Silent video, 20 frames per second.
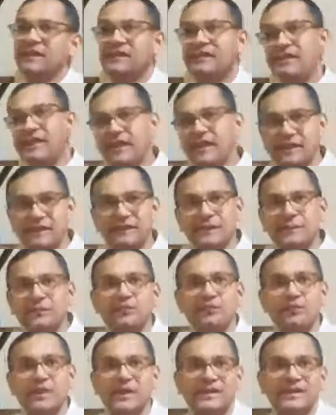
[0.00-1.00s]
getting
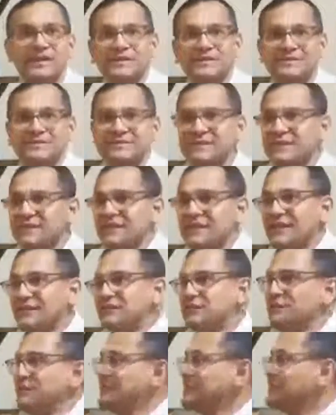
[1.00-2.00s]
liberated. He's
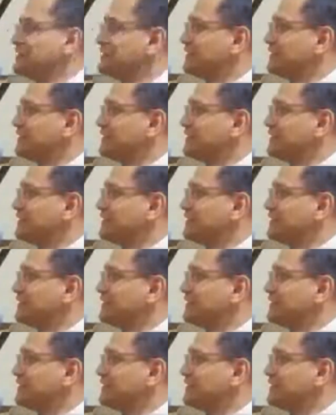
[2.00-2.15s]
achieving this